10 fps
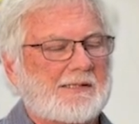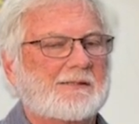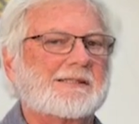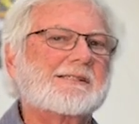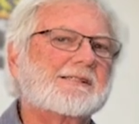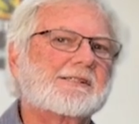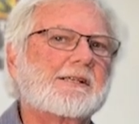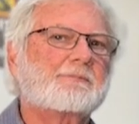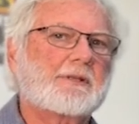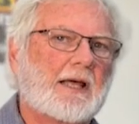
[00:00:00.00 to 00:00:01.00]
this is
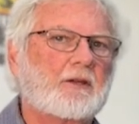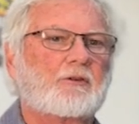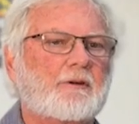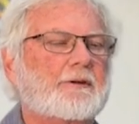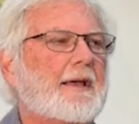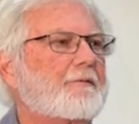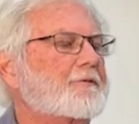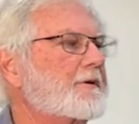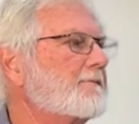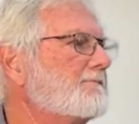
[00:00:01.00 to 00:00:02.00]
something I learned after